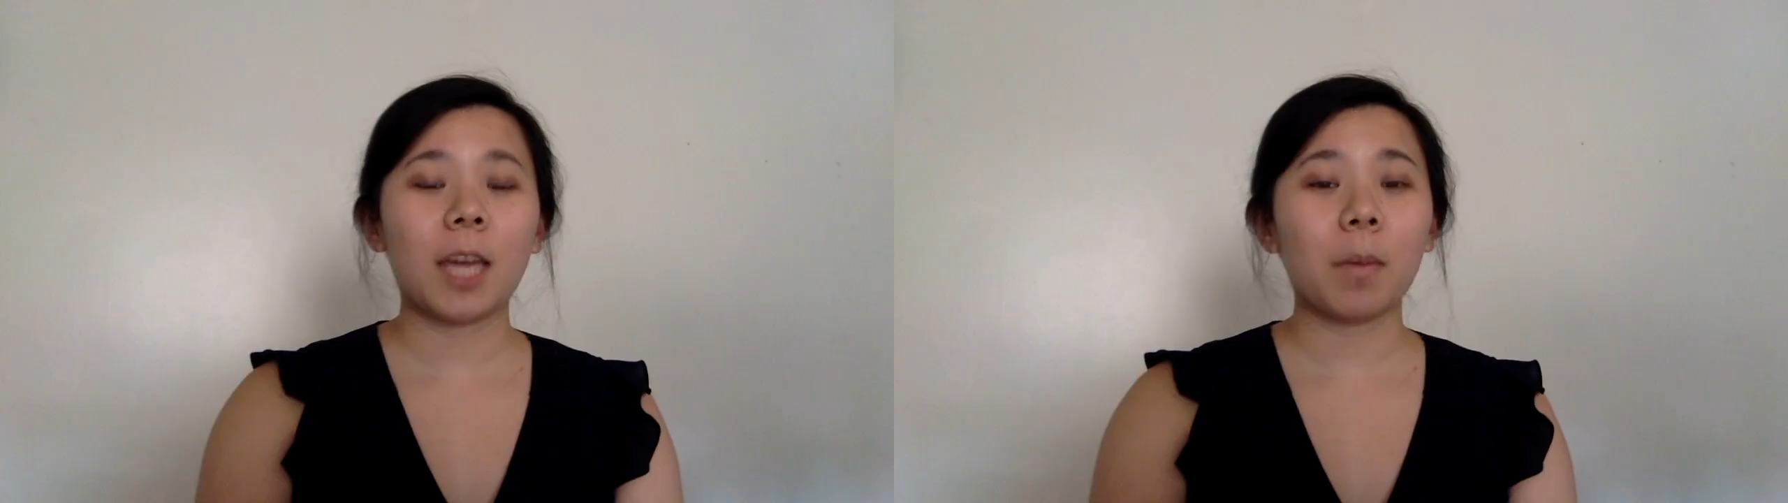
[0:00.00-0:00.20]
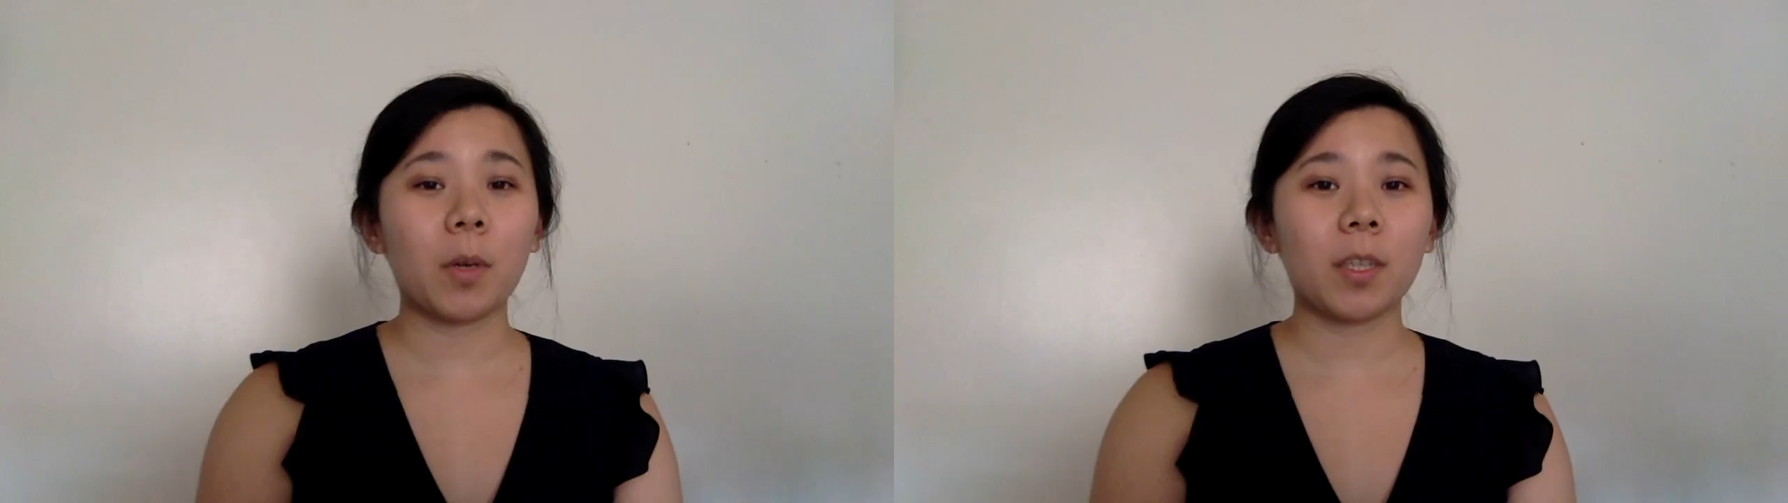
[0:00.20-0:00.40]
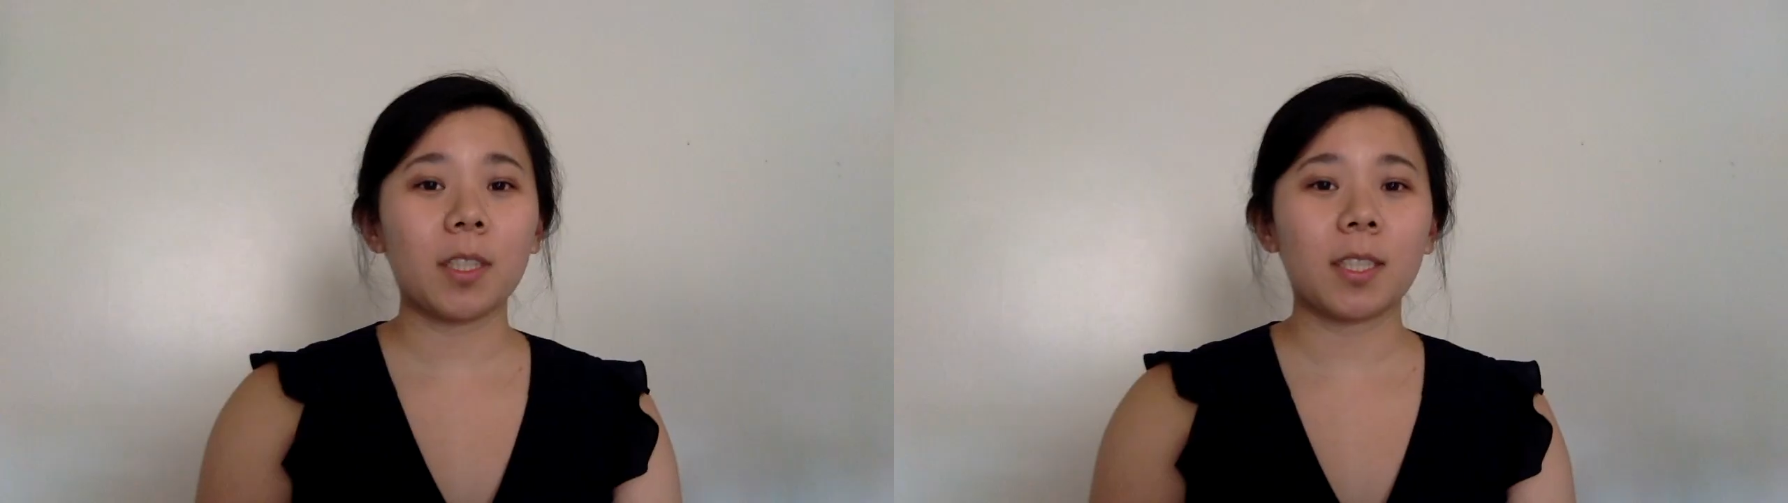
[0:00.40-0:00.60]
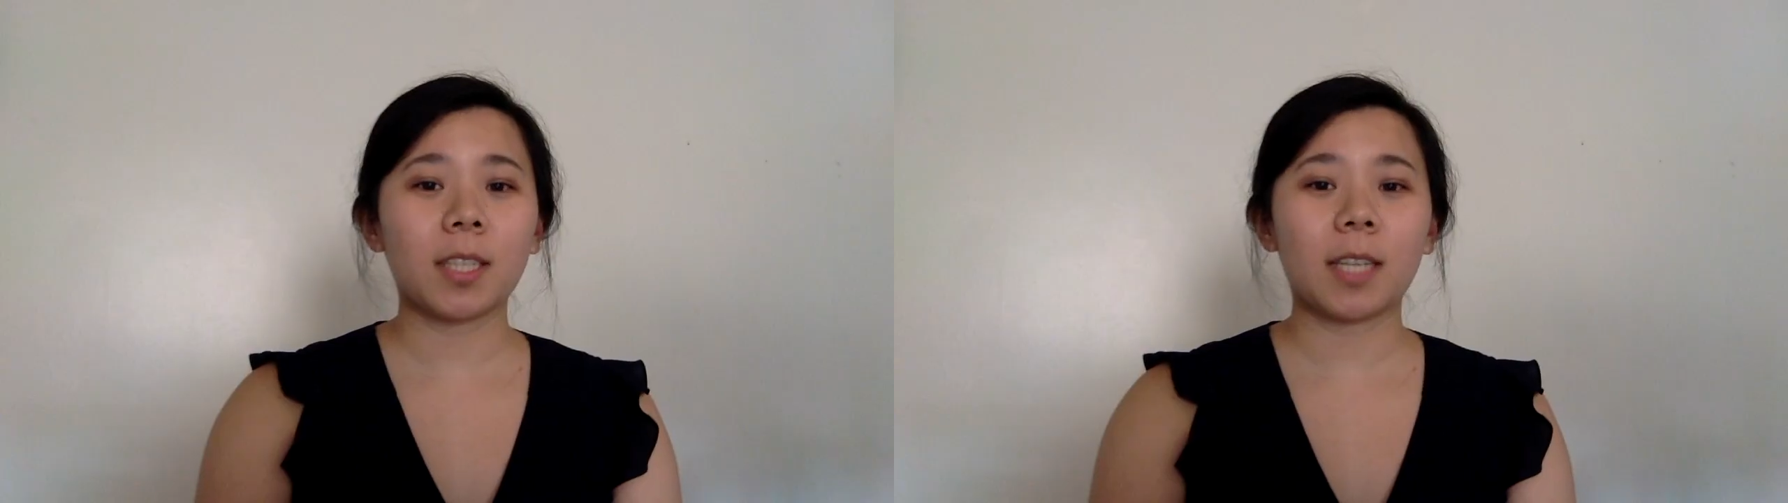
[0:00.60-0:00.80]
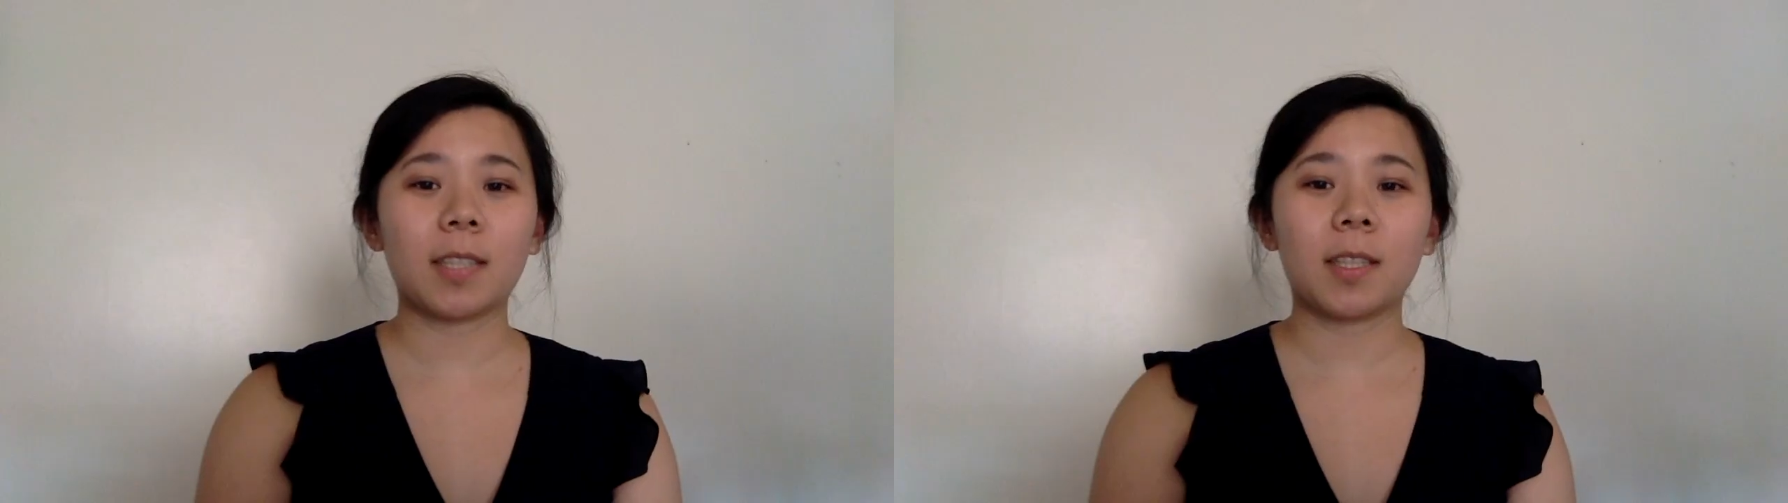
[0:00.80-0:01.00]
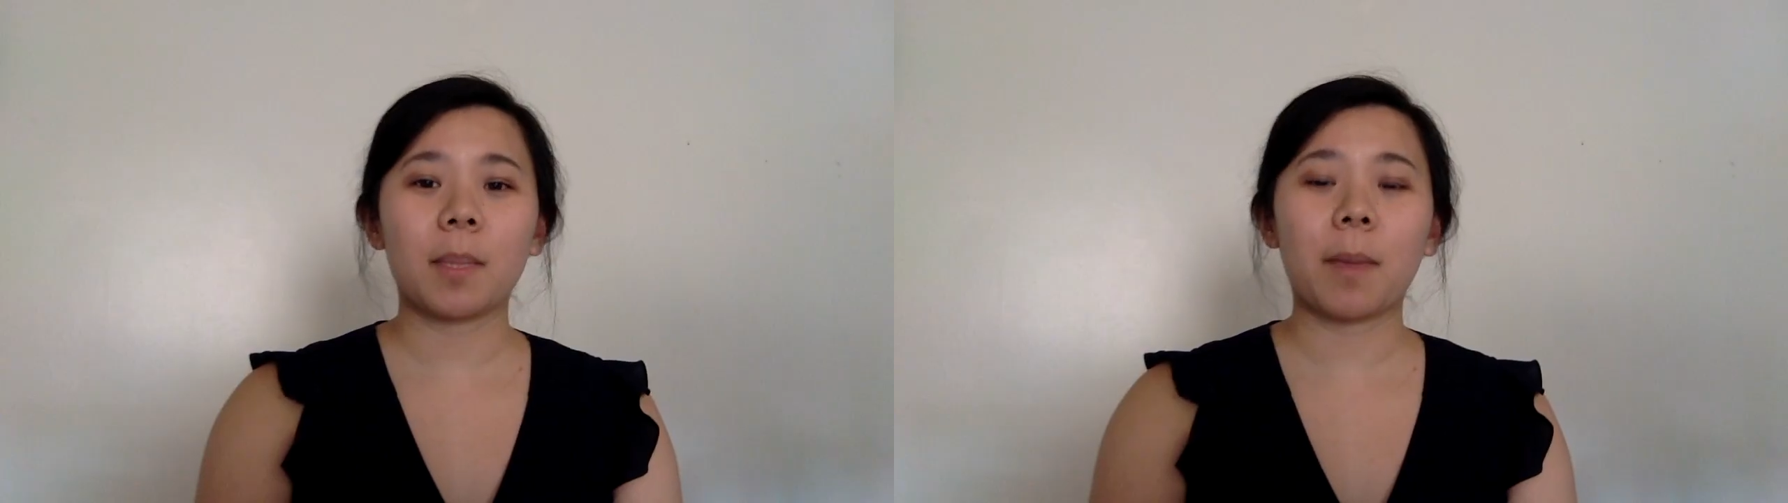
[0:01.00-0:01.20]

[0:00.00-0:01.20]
I'm going to discuss the